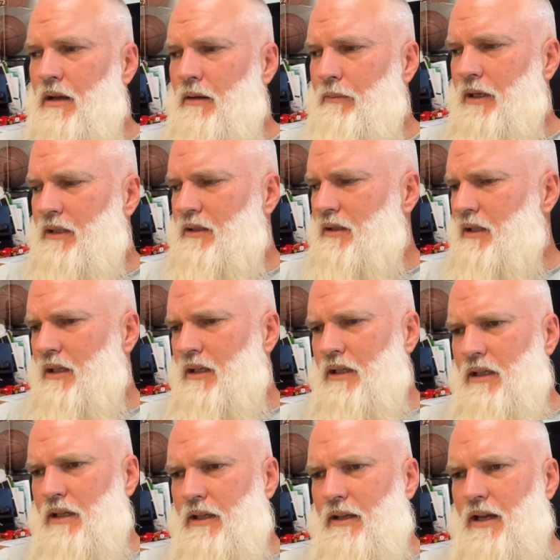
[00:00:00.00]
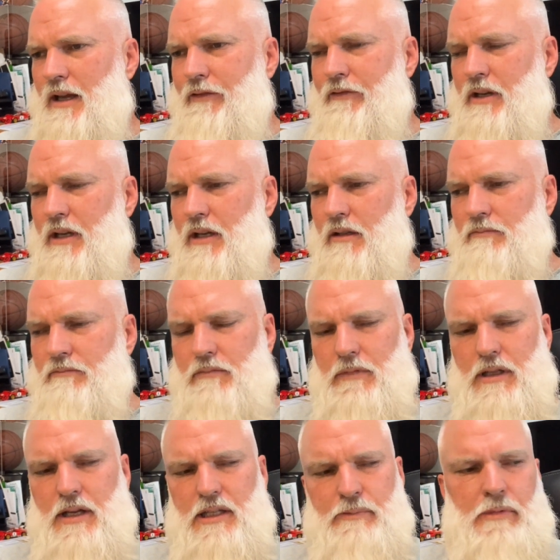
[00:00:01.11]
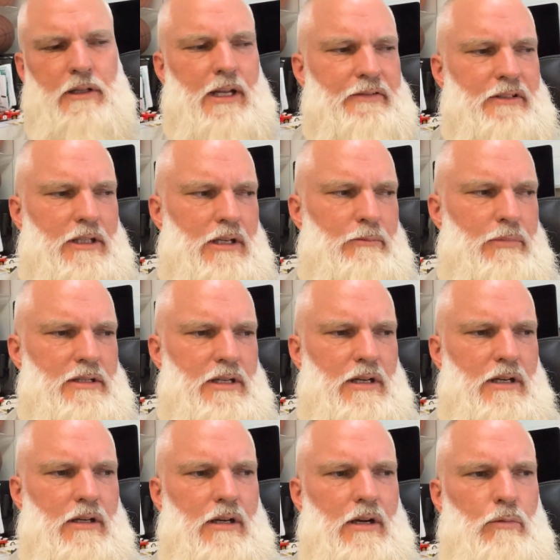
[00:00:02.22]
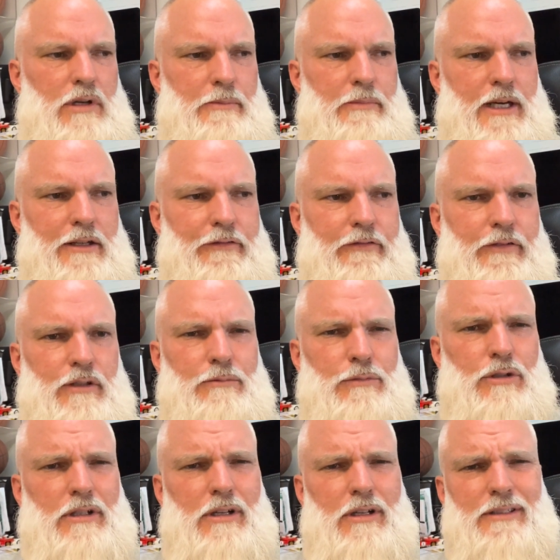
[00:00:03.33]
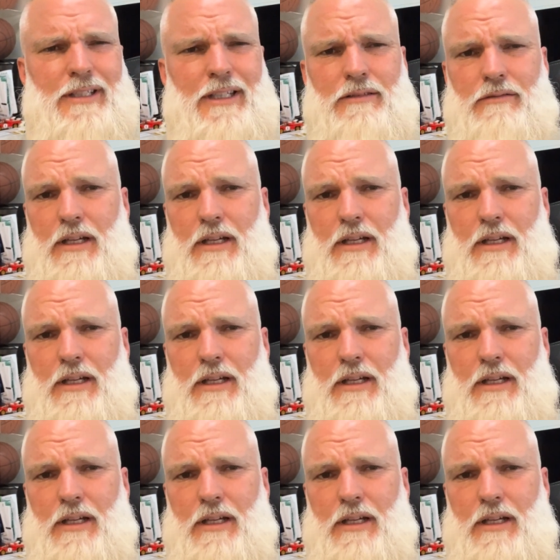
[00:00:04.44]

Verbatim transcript: But uh, I figure as my life's getting busier, I want to be able to film more content.